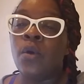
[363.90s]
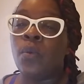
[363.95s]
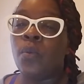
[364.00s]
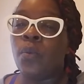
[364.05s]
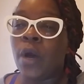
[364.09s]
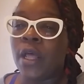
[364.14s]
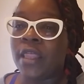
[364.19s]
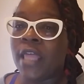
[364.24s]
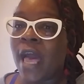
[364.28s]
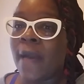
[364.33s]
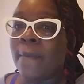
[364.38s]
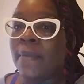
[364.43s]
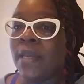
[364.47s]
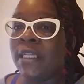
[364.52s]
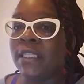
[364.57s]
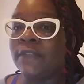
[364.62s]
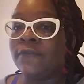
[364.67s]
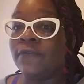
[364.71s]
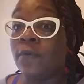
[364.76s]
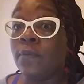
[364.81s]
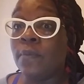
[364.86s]
What that
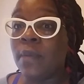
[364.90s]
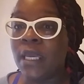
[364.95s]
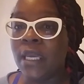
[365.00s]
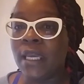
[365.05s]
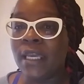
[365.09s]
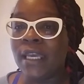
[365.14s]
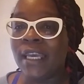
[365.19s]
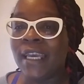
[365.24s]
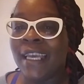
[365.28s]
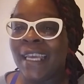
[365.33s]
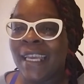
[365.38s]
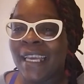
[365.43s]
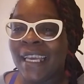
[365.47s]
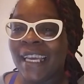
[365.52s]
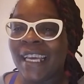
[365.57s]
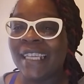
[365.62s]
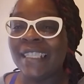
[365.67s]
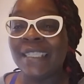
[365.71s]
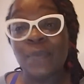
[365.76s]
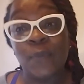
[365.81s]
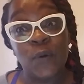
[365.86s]
means for me
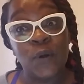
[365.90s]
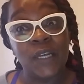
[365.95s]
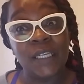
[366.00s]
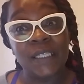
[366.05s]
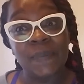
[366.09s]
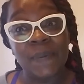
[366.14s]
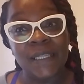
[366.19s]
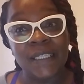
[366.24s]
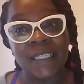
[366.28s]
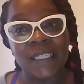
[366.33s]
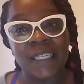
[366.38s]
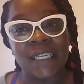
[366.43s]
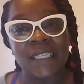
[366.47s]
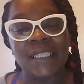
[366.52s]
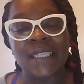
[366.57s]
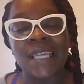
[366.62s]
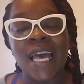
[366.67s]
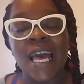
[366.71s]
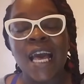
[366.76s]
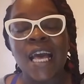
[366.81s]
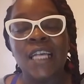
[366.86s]
is more
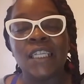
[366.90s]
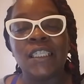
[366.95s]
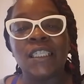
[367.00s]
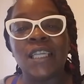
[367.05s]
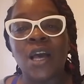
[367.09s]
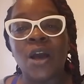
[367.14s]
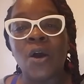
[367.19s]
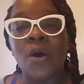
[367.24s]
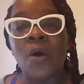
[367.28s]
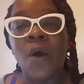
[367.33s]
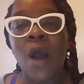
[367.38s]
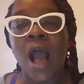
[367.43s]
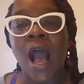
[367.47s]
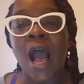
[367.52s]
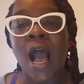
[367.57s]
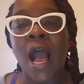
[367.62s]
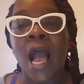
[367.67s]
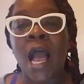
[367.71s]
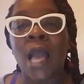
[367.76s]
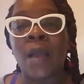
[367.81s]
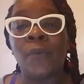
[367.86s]
expenses. So
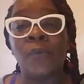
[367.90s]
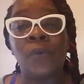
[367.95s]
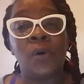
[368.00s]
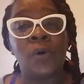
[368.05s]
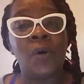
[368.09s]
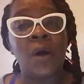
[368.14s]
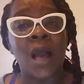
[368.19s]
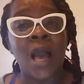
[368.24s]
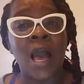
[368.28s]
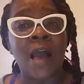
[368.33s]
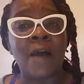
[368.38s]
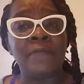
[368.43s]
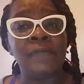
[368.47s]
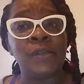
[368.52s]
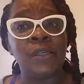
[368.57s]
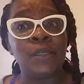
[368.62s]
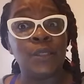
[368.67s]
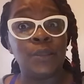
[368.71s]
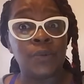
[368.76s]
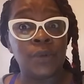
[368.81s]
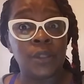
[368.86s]
I will have
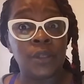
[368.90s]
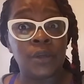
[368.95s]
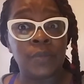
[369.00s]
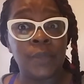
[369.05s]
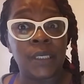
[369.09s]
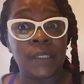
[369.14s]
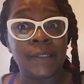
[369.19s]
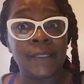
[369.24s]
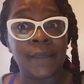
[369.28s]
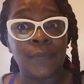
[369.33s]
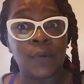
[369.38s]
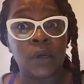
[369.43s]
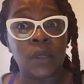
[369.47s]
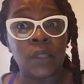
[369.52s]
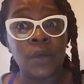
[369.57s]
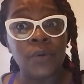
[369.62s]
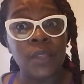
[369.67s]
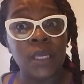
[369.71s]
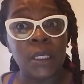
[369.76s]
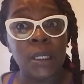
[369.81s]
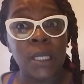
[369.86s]
to do a little bit of summer
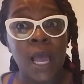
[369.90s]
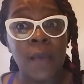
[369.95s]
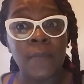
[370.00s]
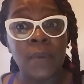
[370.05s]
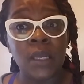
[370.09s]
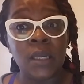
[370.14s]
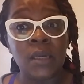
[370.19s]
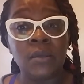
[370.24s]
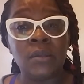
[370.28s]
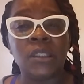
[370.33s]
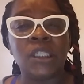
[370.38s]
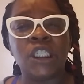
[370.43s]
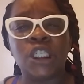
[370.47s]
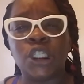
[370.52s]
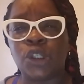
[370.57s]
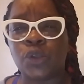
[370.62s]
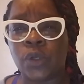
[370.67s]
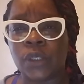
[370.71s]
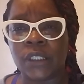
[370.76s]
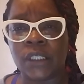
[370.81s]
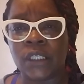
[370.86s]
clothing shopping, just
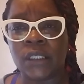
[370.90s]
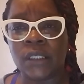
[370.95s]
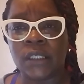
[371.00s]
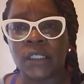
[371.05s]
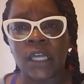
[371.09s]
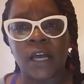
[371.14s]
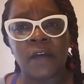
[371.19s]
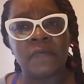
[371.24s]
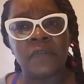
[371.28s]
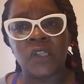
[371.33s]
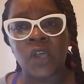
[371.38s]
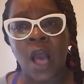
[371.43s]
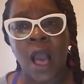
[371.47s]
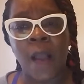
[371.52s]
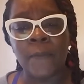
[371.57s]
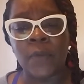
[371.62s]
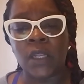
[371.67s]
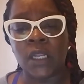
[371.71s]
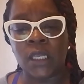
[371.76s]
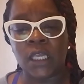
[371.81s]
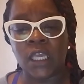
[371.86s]
shorts and stuff. So
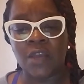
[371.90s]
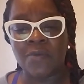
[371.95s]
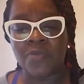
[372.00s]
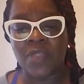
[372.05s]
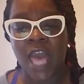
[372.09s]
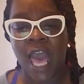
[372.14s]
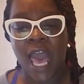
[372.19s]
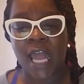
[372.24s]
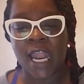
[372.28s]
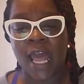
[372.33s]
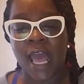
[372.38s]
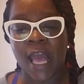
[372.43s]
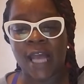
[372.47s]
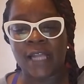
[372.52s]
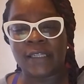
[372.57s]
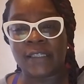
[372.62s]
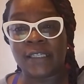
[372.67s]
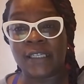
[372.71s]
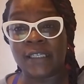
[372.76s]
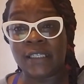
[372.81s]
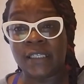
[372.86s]
I'm going to keep that
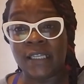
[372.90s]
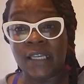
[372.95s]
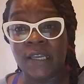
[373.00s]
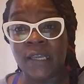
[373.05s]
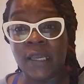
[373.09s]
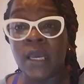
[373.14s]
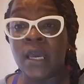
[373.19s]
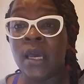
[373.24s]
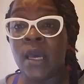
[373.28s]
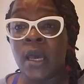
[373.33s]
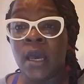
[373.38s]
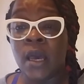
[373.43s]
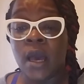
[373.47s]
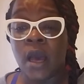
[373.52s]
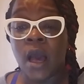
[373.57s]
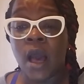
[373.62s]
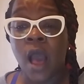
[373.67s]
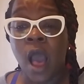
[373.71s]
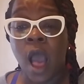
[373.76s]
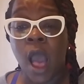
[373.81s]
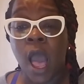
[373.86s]
at 60.
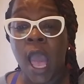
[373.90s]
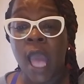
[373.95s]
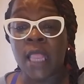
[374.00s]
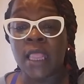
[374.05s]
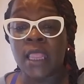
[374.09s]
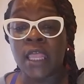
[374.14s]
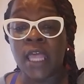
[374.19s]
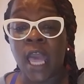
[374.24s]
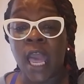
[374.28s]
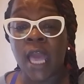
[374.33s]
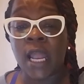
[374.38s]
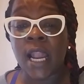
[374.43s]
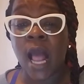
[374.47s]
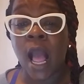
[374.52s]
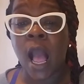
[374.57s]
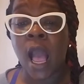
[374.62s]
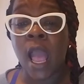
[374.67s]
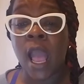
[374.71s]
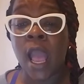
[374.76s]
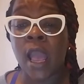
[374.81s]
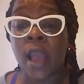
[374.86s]
And then
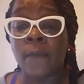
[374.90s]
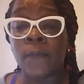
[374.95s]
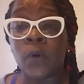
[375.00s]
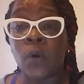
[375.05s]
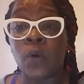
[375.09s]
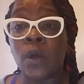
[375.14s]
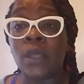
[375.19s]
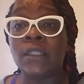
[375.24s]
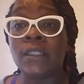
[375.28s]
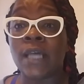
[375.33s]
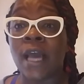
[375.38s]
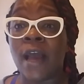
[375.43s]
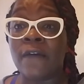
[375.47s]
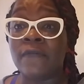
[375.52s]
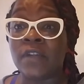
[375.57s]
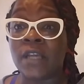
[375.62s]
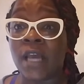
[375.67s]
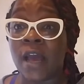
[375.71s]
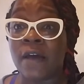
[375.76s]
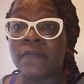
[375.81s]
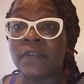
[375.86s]
I am going to
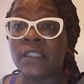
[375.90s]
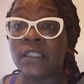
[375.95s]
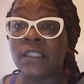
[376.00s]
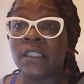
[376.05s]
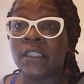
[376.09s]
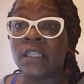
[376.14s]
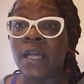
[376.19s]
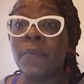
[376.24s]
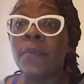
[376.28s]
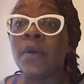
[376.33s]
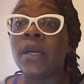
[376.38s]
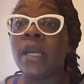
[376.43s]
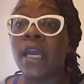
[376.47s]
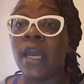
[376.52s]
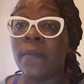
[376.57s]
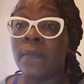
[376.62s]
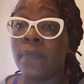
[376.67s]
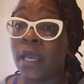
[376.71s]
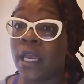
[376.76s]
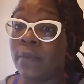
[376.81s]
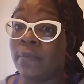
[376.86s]
have summer
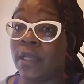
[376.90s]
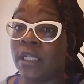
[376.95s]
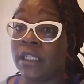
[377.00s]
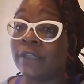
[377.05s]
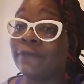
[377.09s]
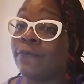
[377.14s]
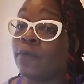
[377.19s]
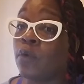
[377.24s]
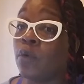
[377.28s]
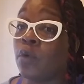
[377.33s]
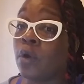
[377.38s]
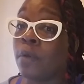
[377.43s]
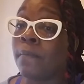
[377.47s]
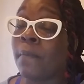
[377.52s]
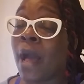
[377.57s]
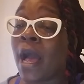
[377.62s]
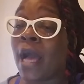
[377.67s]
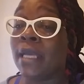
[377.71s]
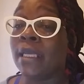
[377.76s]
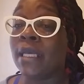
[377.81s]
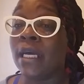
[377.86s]
camp payments for
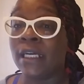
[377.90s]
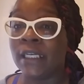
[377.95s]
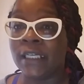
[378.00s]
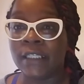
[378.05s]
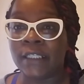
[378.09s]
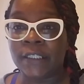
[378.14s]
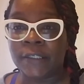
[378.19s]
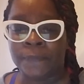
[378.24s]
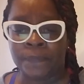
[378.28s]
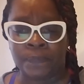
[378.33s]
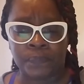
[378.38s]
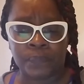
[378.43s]
my youngest.